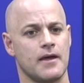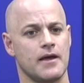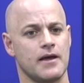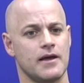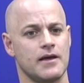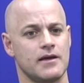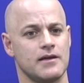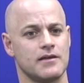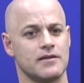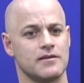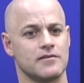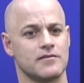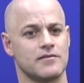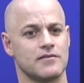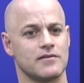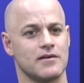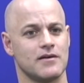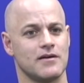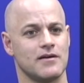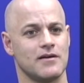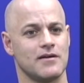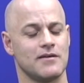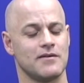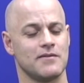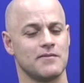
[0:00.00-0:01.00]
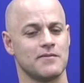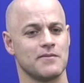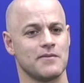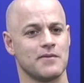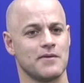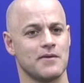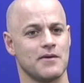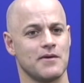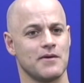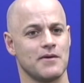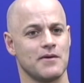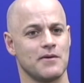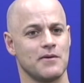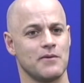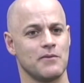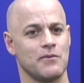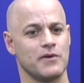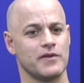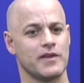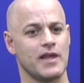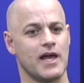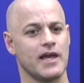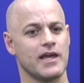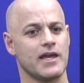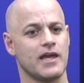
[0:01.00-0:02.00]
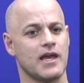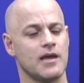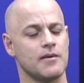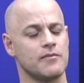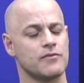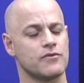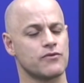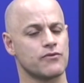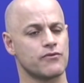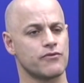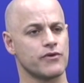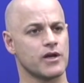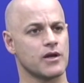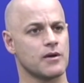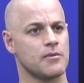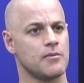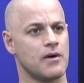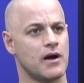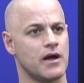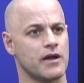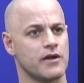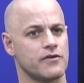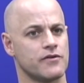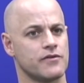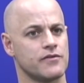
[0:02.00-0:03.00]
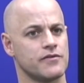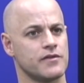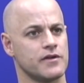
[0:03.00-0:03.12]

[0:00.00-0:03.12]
And when I came to Rick Meyer,